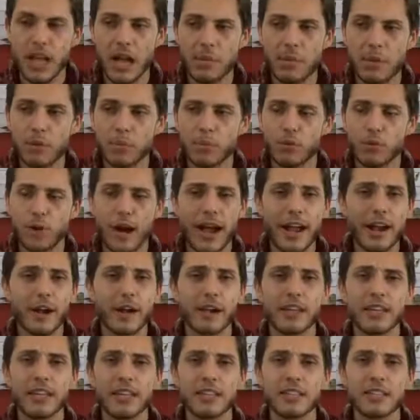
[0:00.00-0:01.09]
I mean, prior
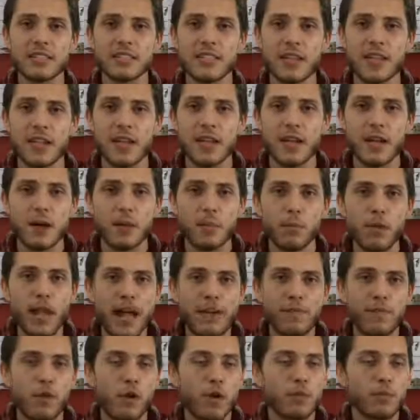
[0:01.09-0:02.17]
to this,
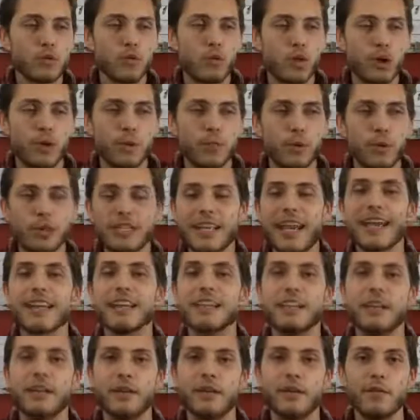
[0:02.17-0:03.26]
platforms were
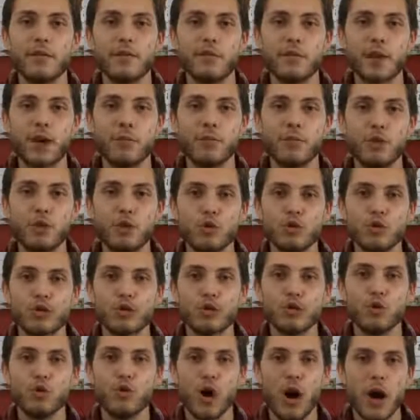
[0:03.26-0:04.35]
protected from
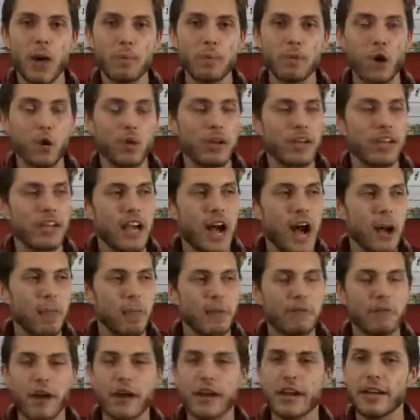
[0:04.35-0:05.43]
users who uploaded
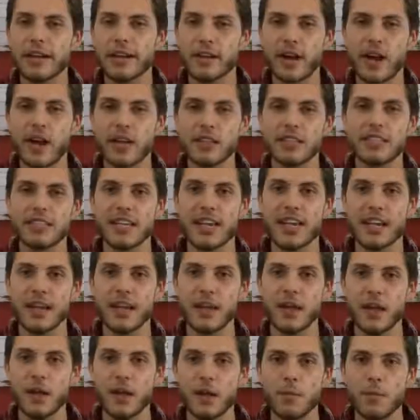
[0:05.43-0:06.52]
copyrighted content,
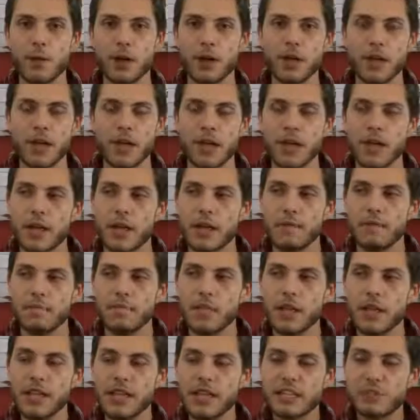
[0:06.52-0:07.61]
but
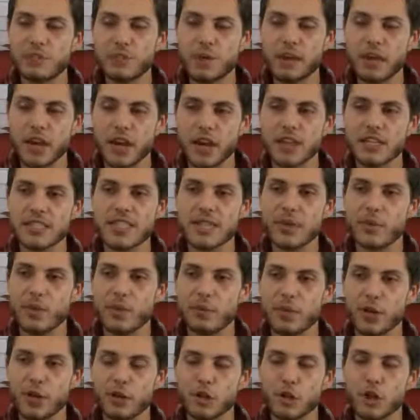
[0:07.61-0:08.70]
it's because they were
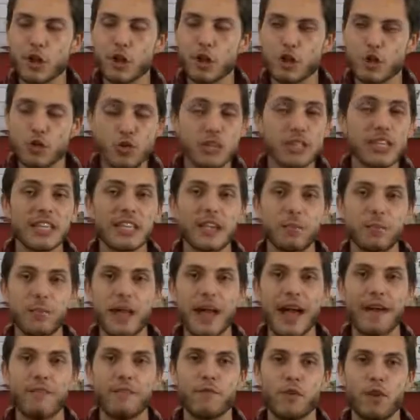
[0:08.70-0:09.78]
merely using the
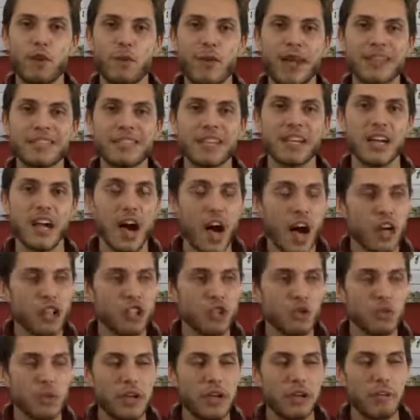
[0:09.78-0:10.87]
platform as a
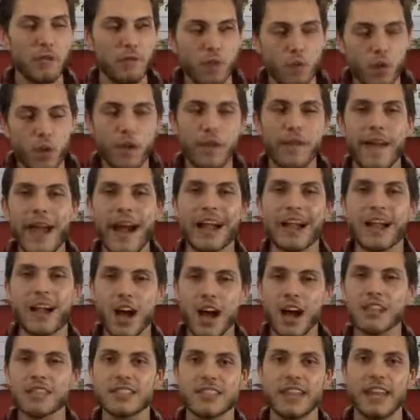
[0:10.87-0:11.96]
conduit for that
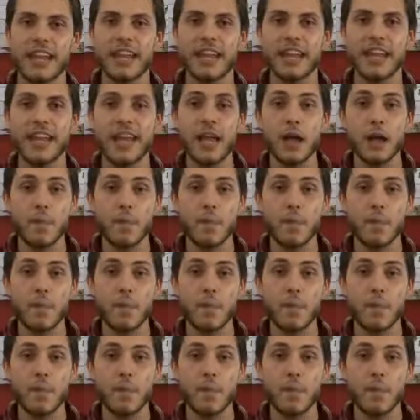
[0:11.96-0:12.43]
content.